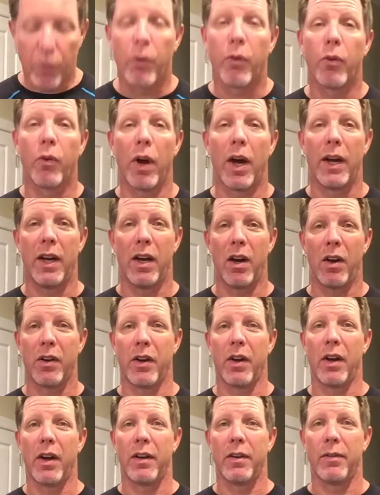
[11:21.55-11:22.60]
Right in our
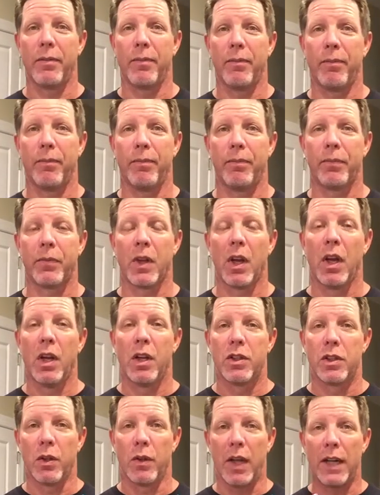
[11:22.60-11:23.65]
gut.
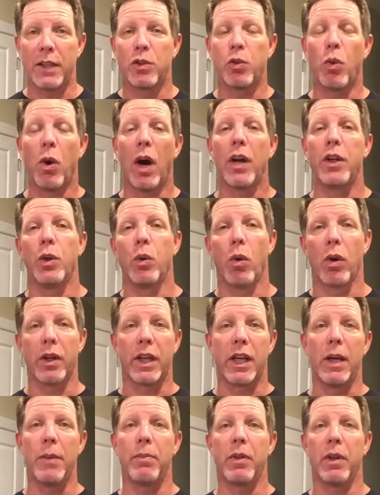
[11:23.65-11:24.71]
So that's why you want to
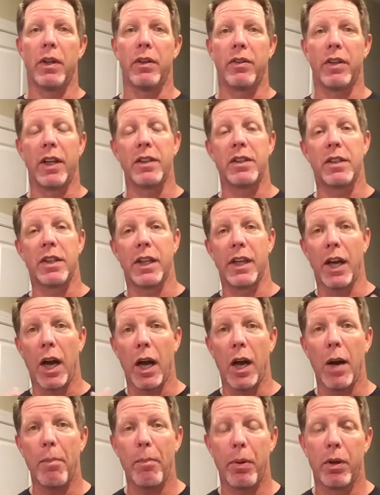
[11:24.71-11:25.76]
keep the intensity
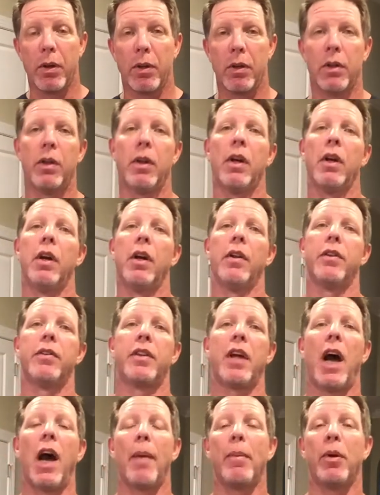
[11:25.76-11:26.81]
up,
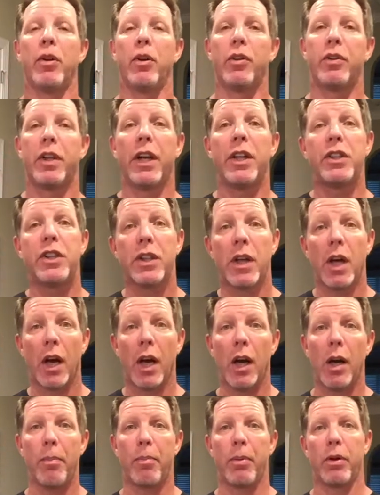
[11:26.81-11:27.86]
time under tension
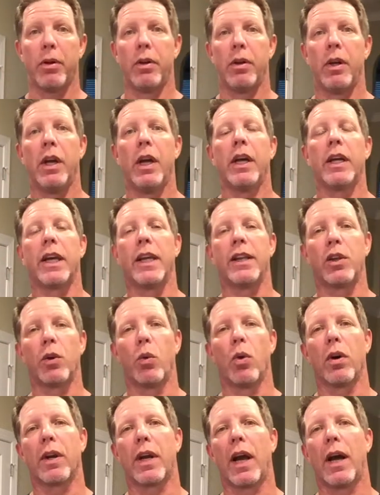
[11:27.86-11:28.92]
up, get the
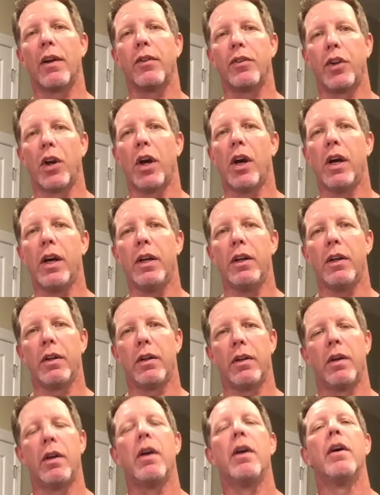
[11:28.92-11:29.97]
workout done,
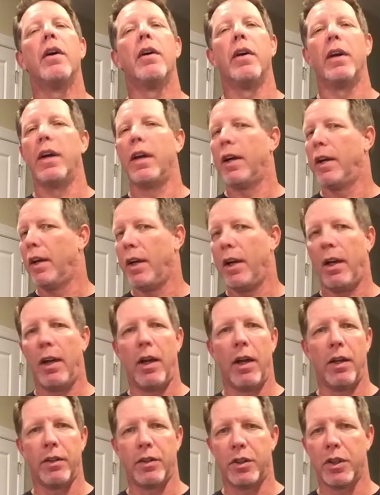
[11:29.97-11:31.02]

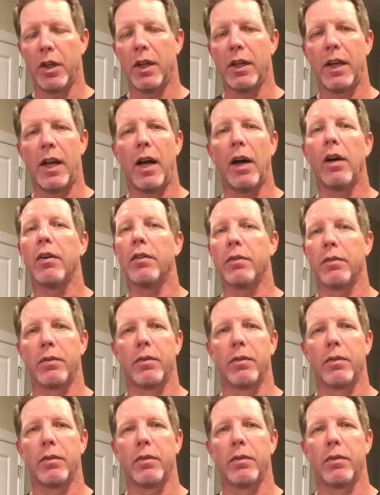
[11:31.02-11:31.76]
and shut it down.